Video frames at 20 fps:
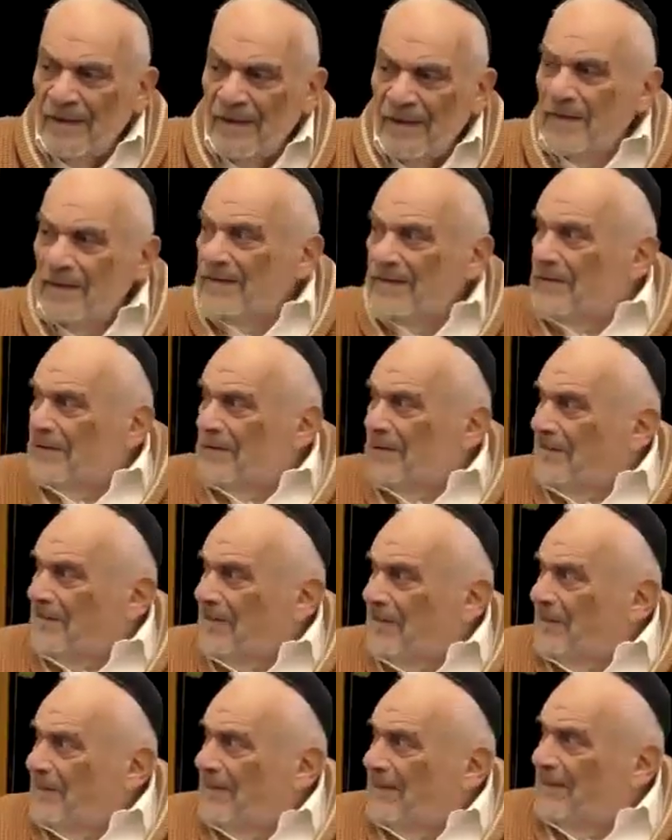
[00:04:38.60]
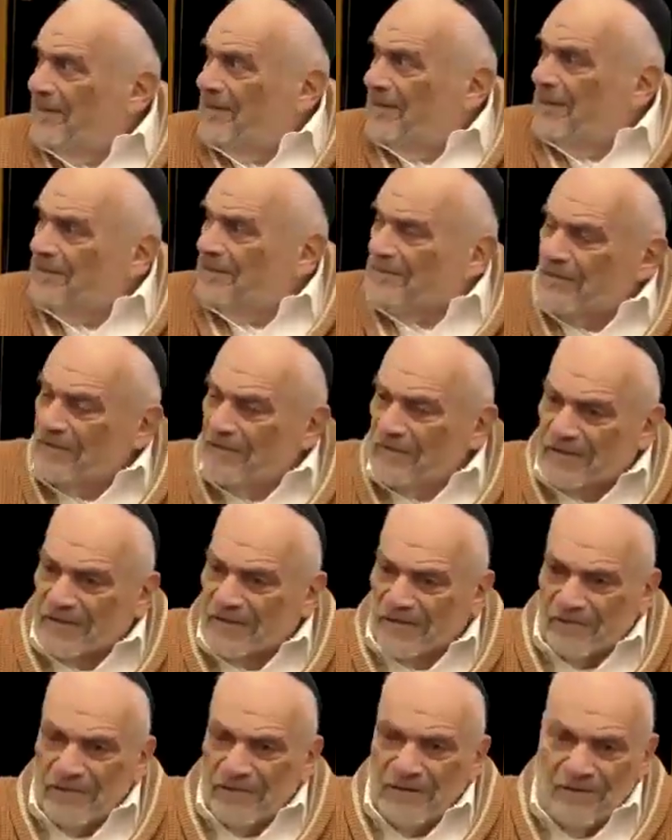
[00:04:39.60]
So there are many different
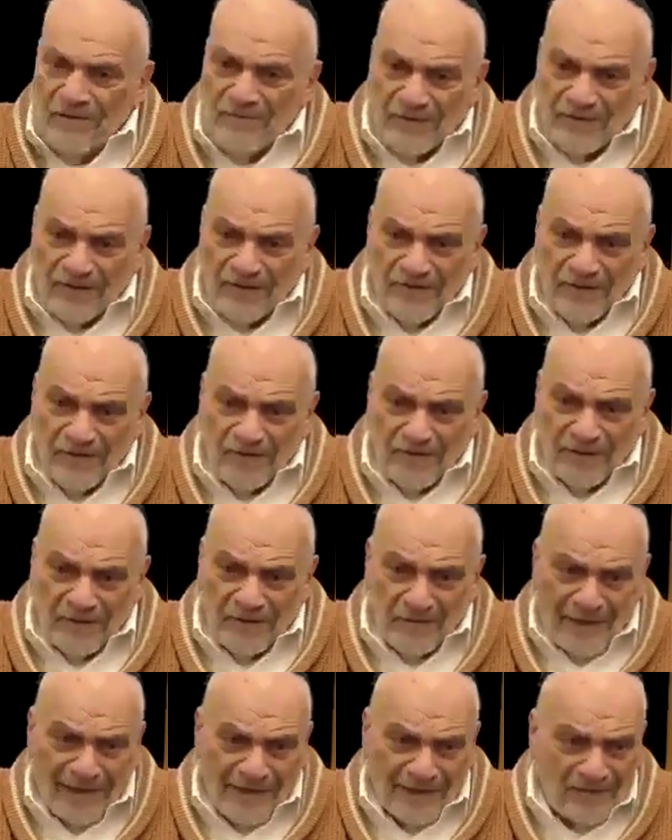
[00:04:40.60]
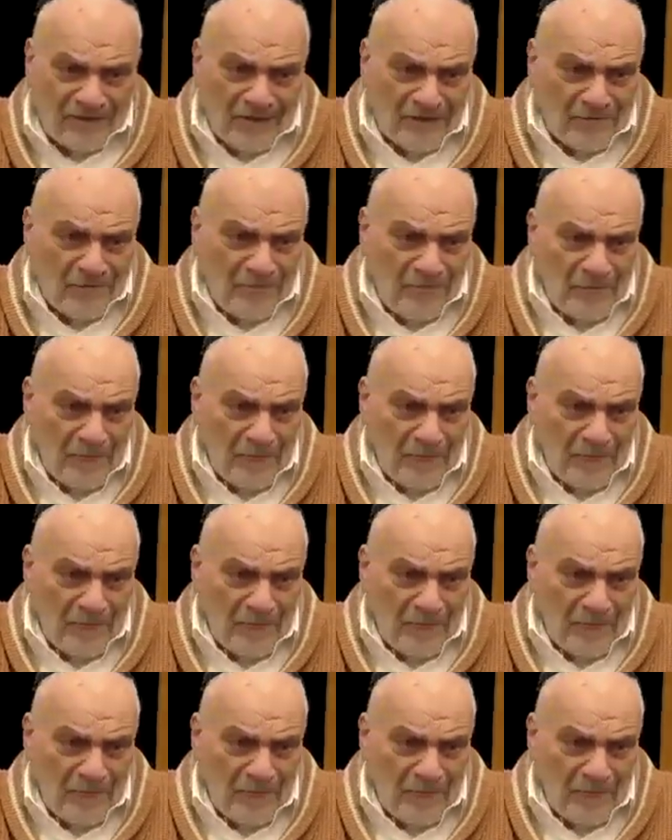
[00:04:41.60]
streams, as you can imagine,